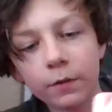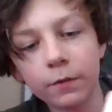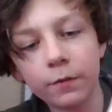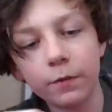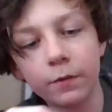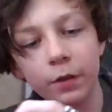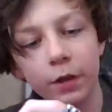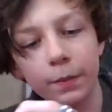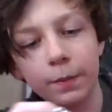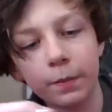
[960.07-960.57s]

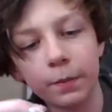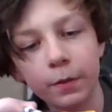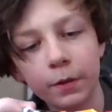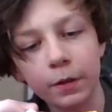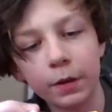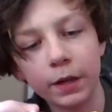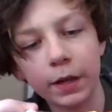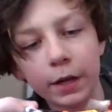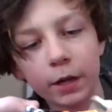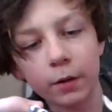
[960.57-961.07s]
Flip the
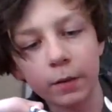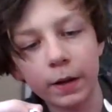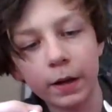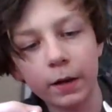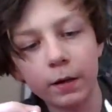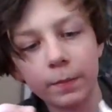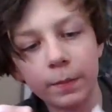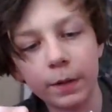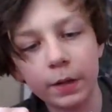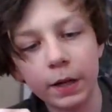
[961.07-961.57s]
neck
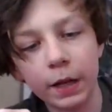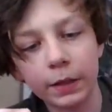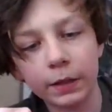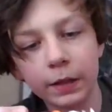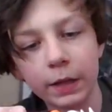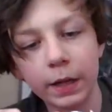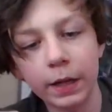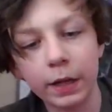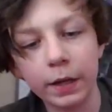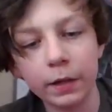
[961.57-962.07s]
around, but not the
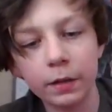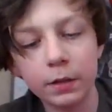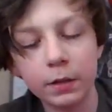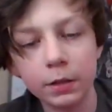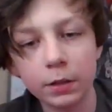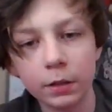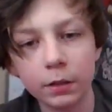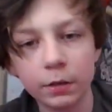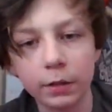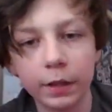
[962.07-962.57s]
head.
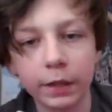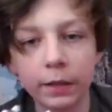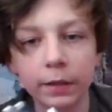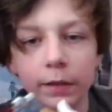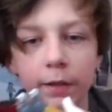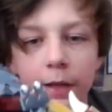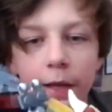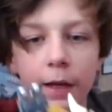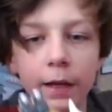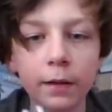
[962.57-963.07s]
So like
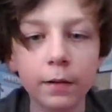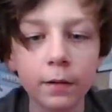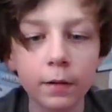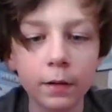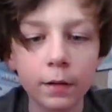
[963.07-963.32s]
that.